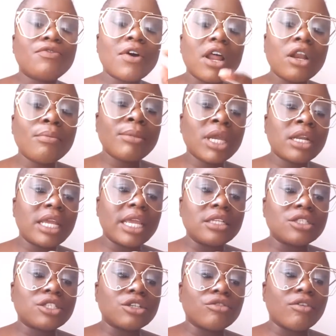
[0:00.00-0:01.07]
Follow me on
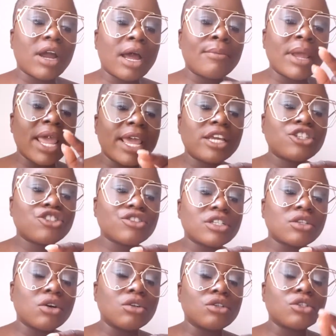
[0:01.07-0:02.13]
Instagram,
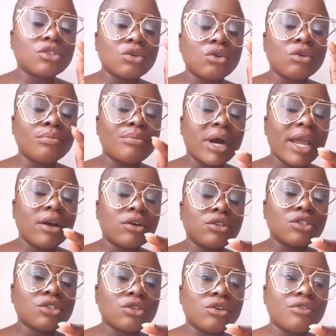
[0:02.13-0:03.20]

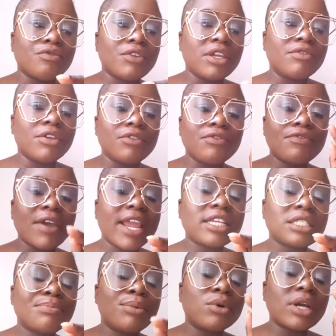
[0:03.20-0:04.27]
hairstress_by_Fifi.
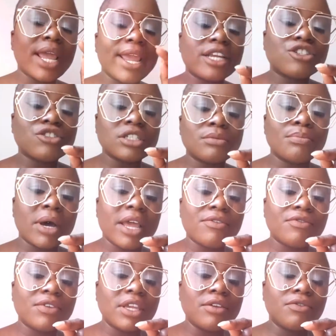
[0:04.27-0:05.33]
Facebook,
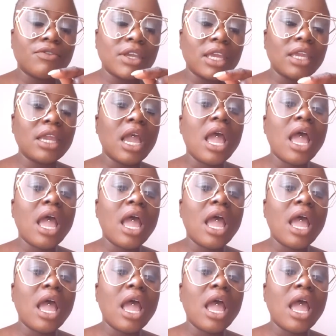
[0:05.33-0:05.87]
hairstressbyfifi.